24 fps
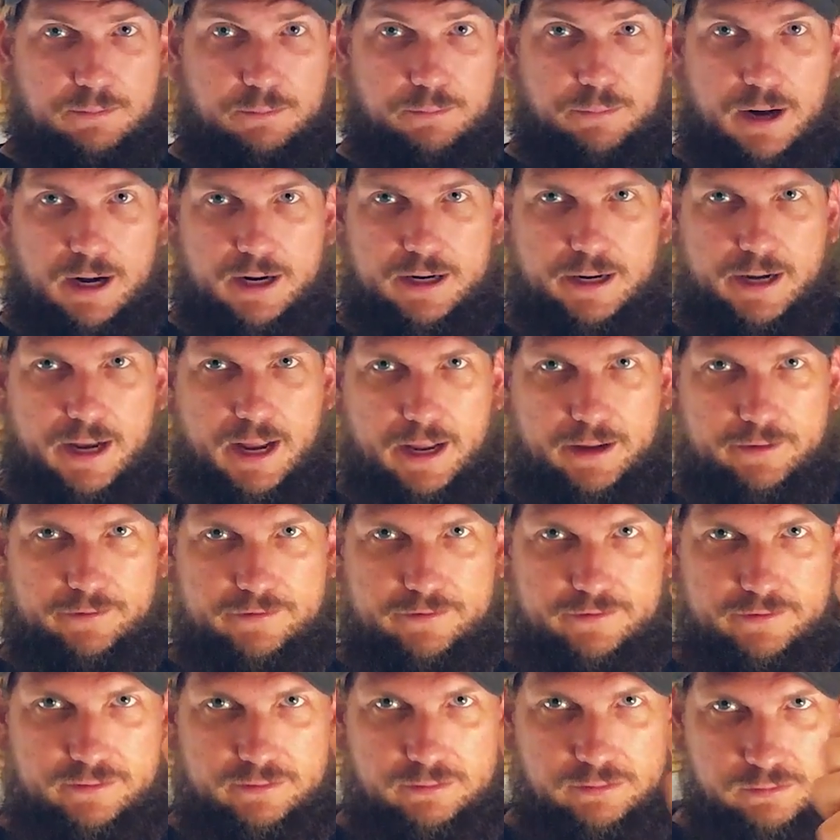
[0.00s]
buck
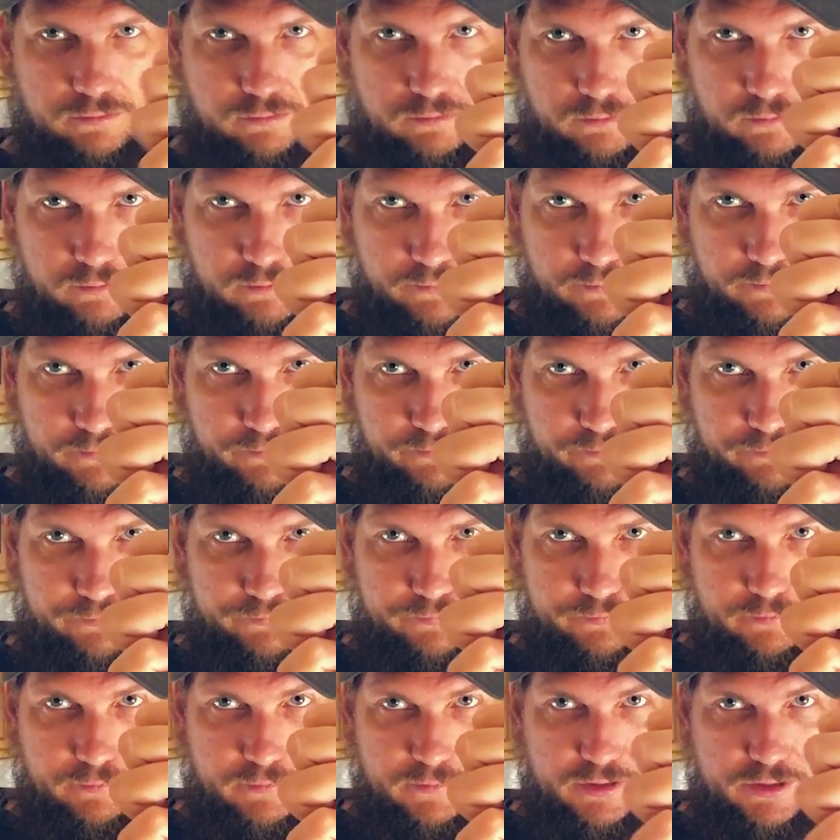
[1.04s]
knife,
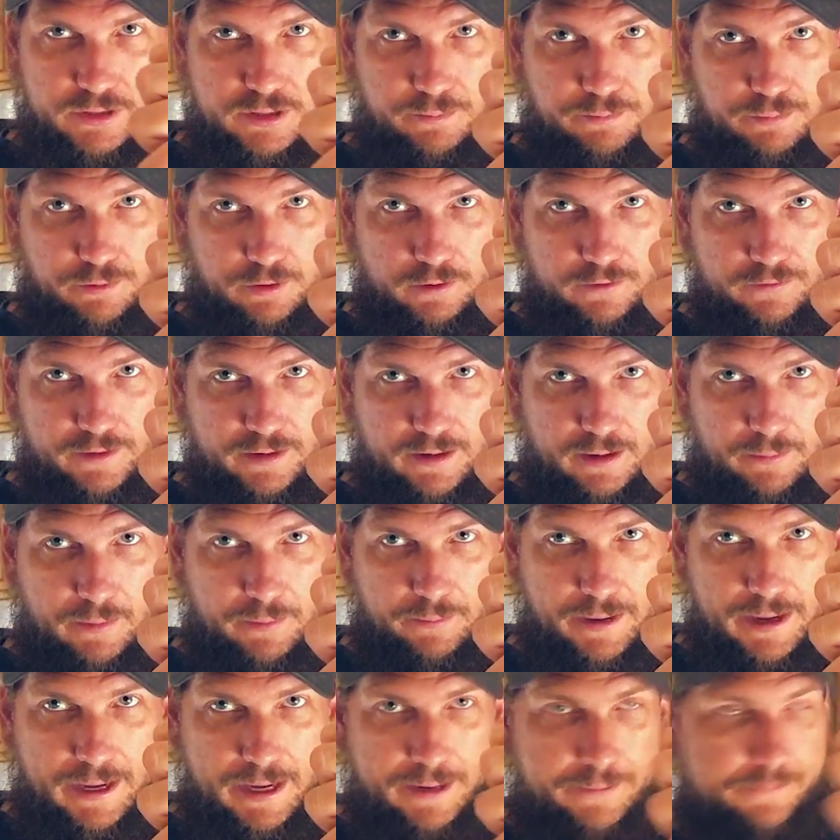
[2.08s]
just to prove that I'm
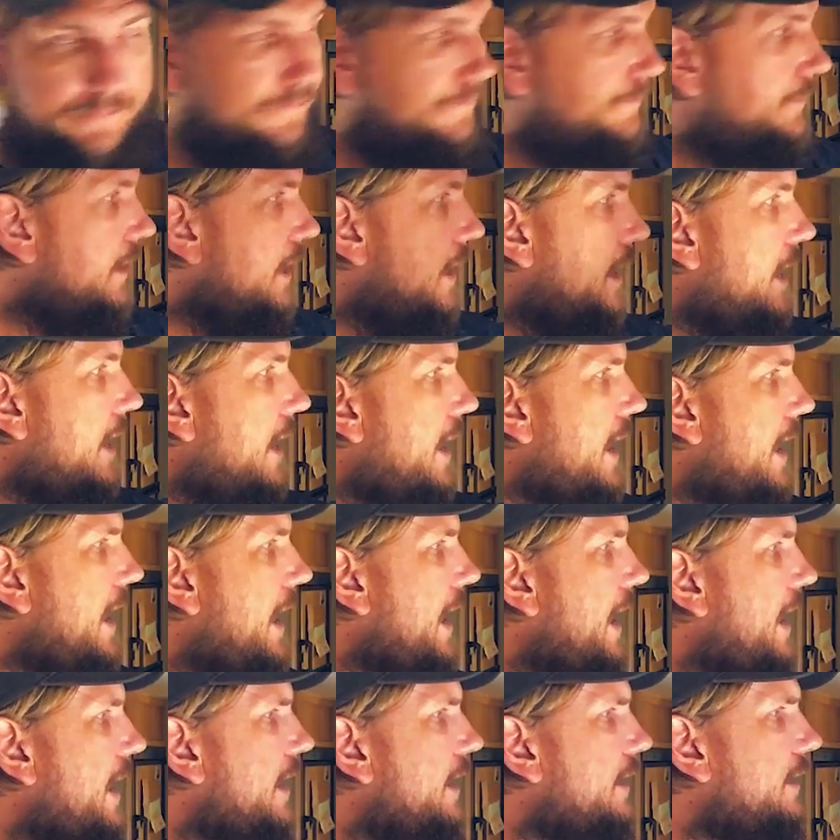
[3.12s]
a man,
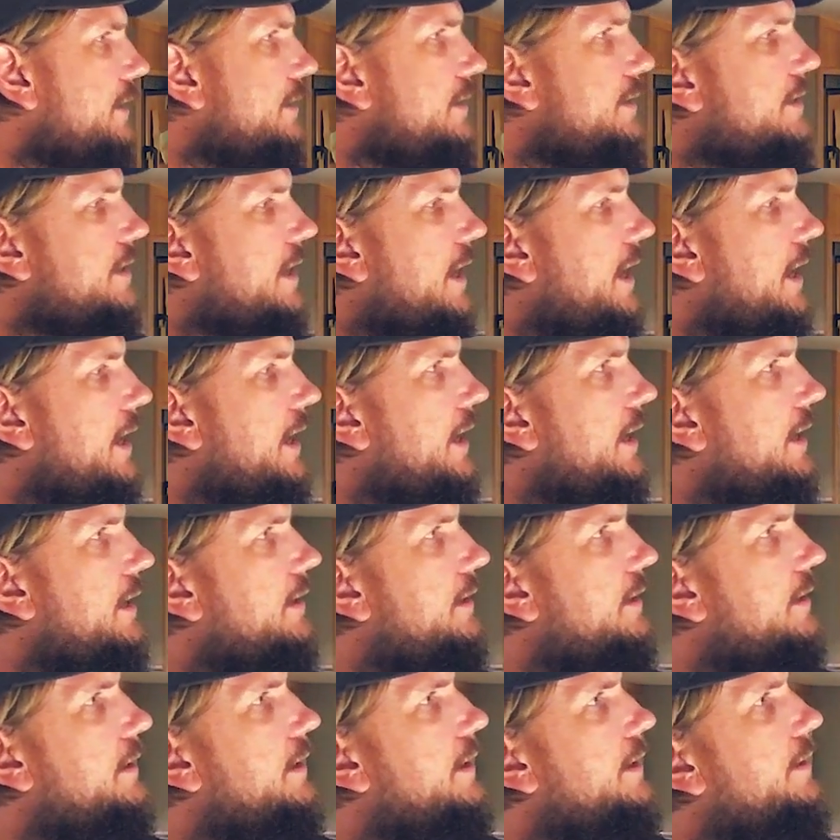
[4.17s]
and
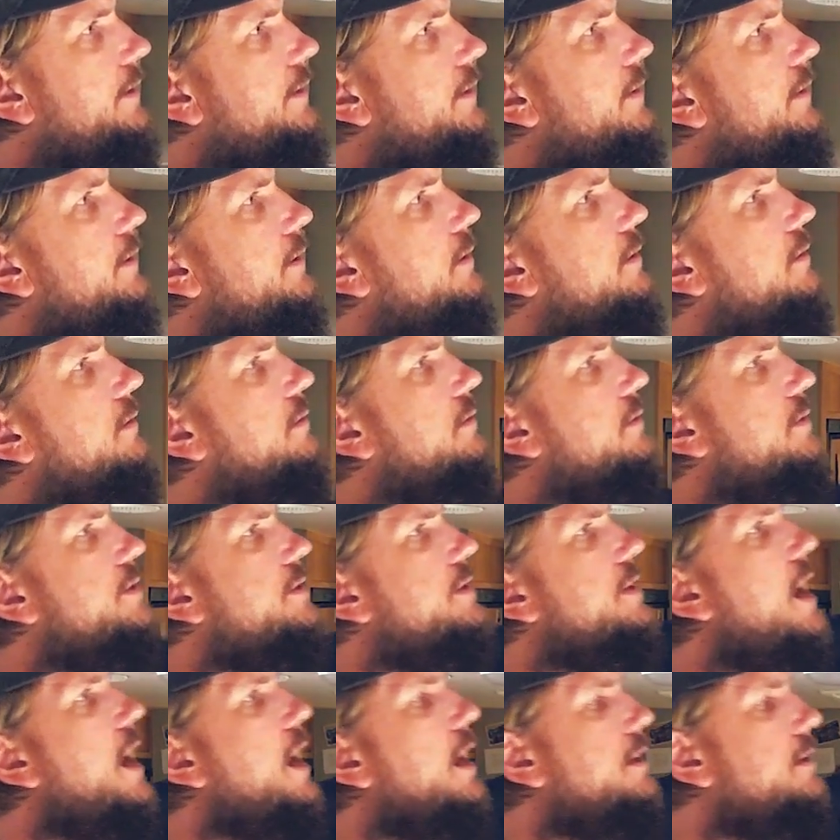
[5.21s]

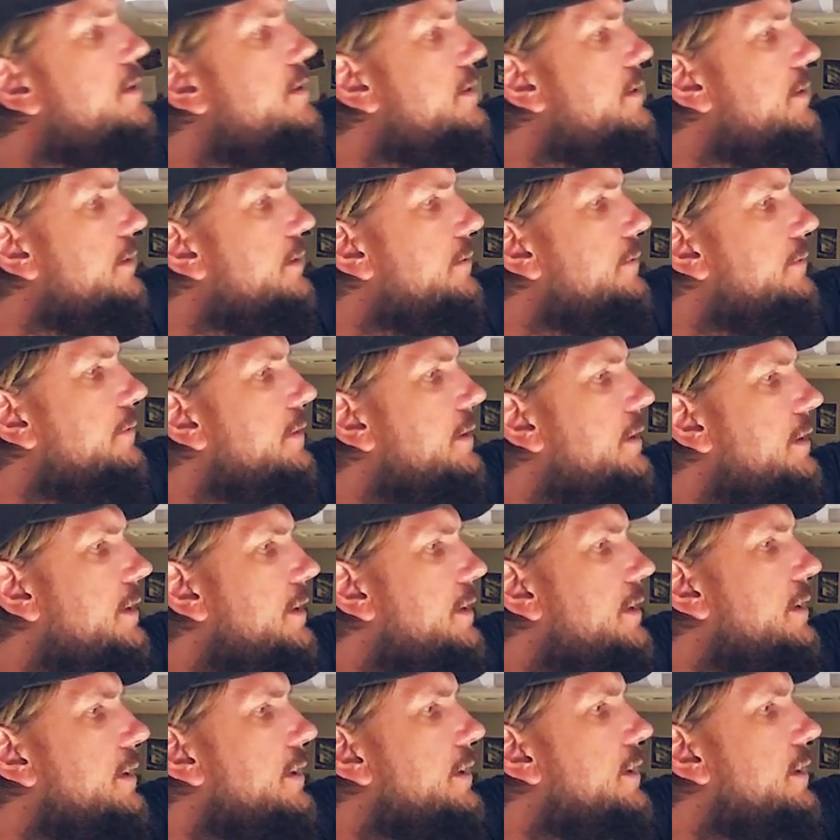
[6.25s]
socks and
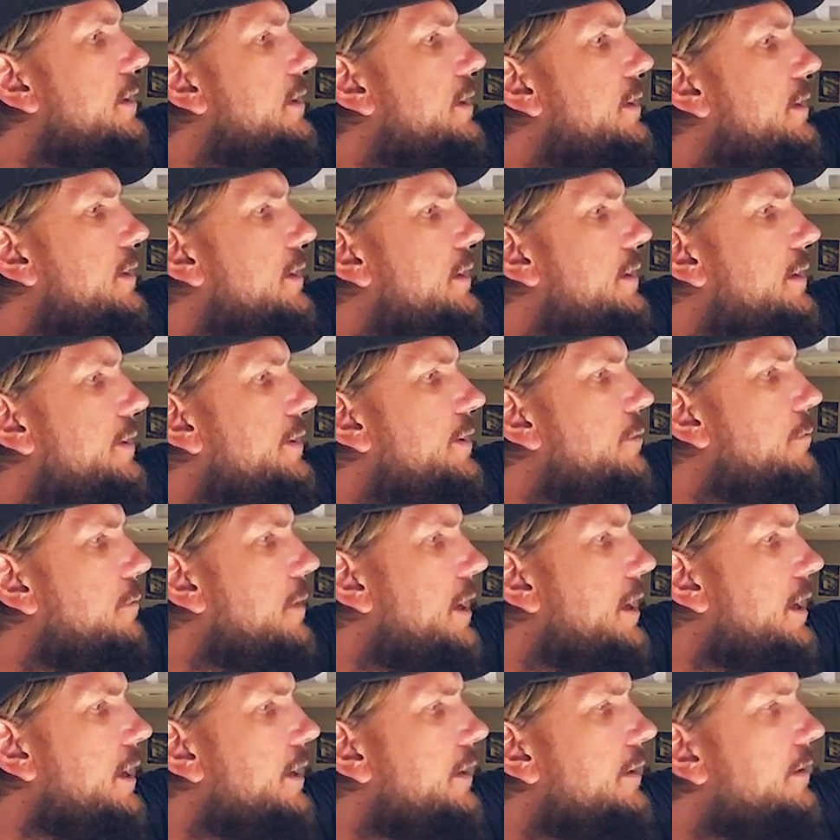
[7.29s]

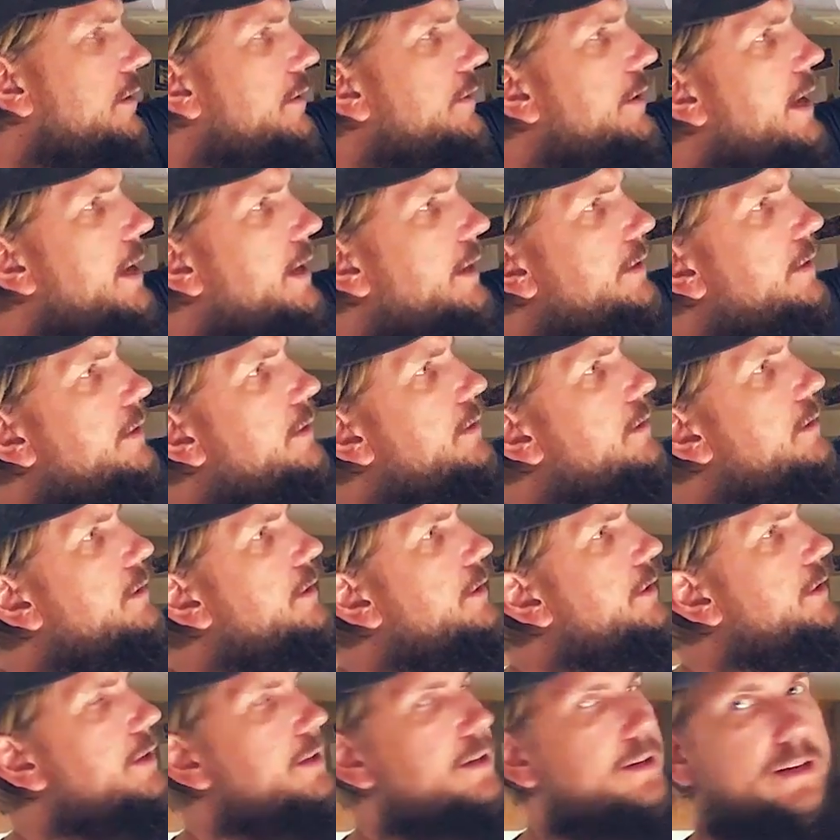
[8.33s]
underwear and all that
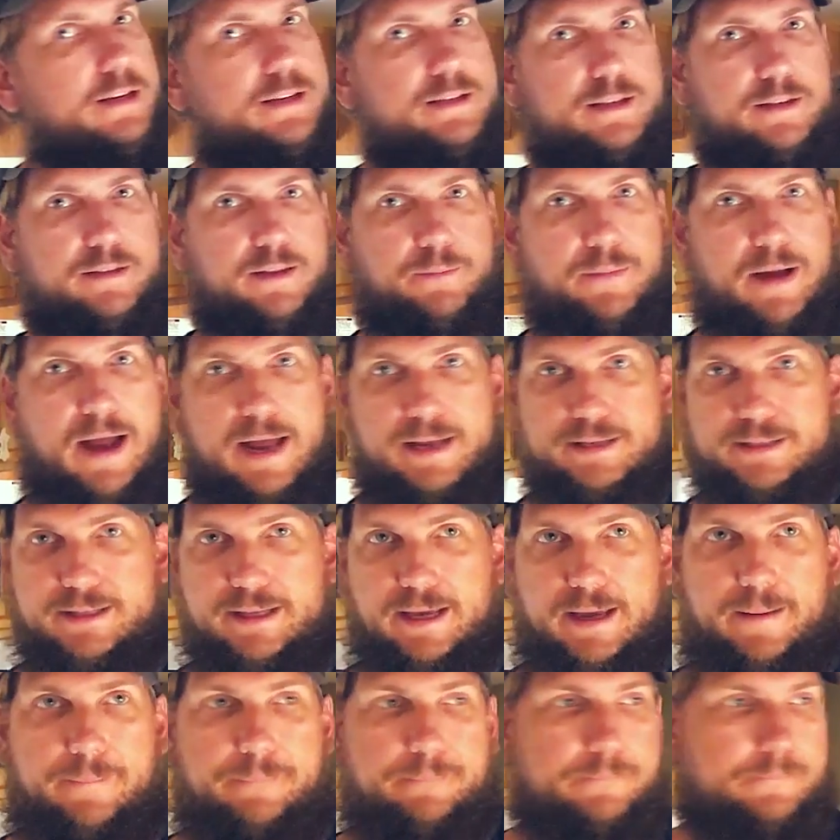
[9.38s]
goodness in the
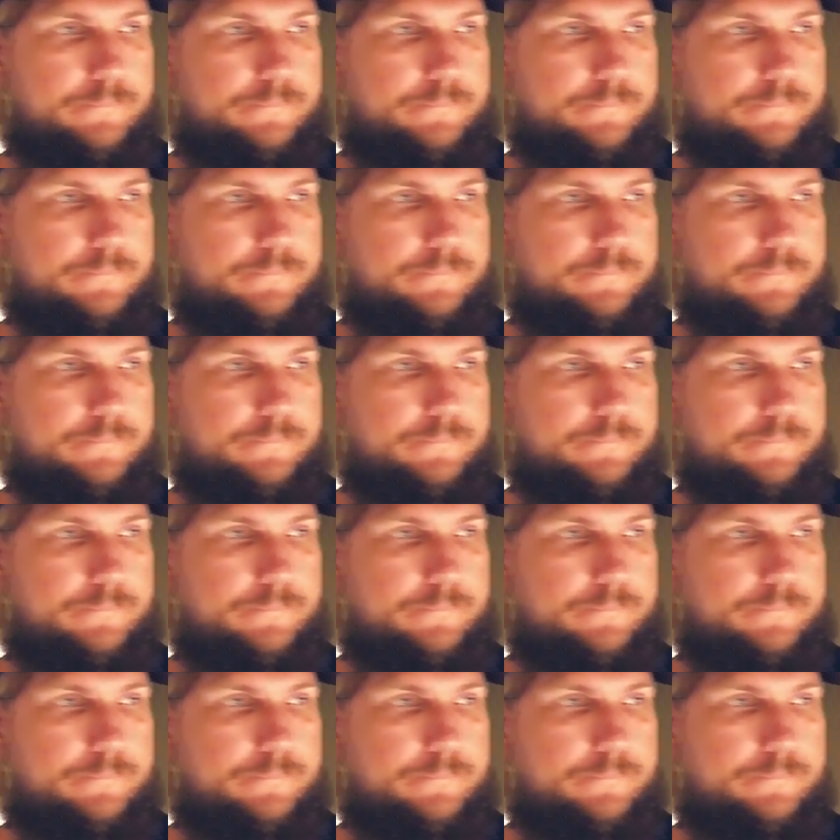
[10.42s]
basket.